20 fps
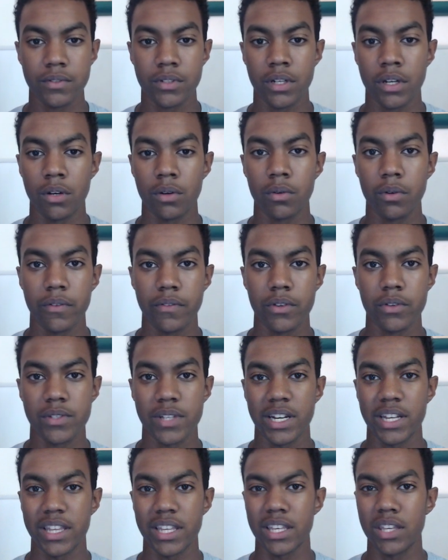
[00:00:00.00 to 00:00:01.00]
if there's
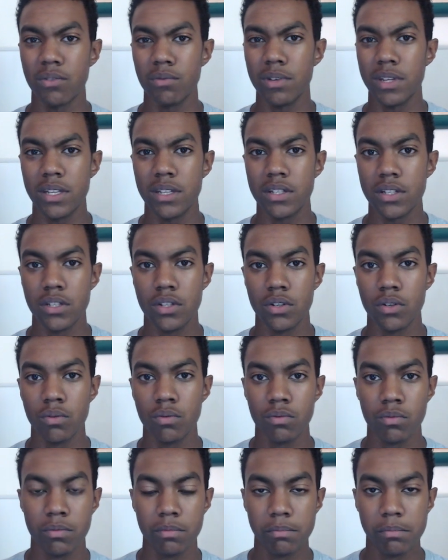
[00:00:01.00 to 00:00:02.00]
anything you need to do,